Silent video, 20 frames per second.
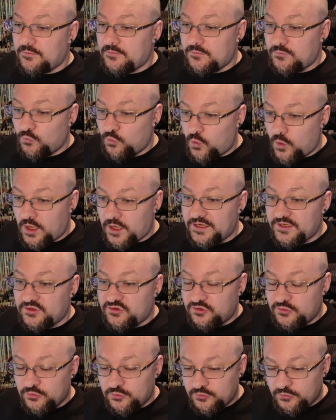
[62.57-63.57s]
wanted
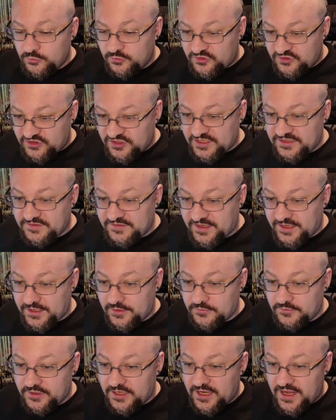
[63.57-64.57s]
to sit
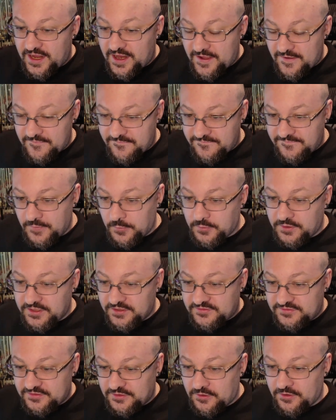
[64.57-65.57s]
down and
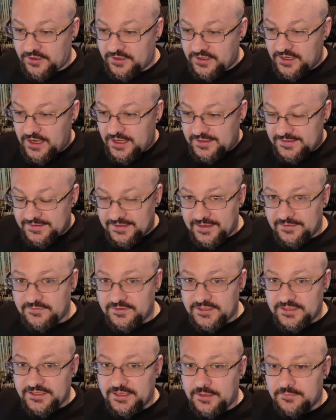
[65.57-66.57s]
focus on
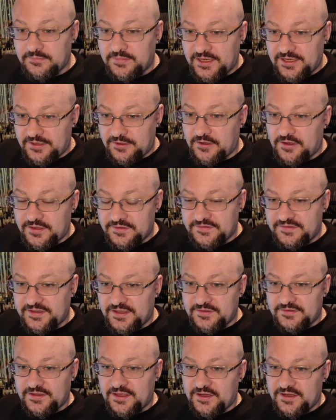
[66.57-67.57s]
leveling up my
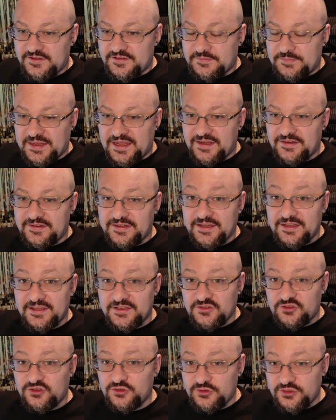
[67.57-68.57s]
content and expanding
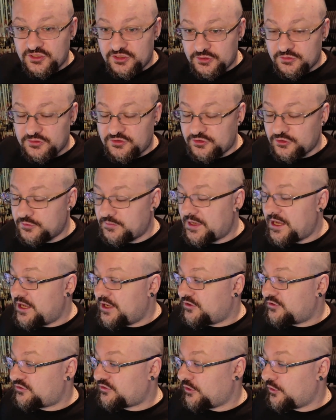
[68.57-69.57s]
into YouTube.
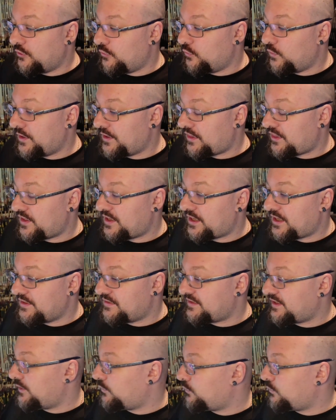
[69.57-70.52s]
So one thing I did